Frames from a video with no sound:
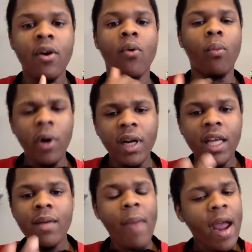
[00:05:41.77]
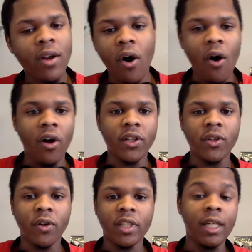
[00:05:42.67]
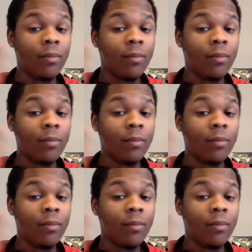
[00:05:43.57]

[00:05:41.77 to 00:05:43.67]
would he made an all-star team,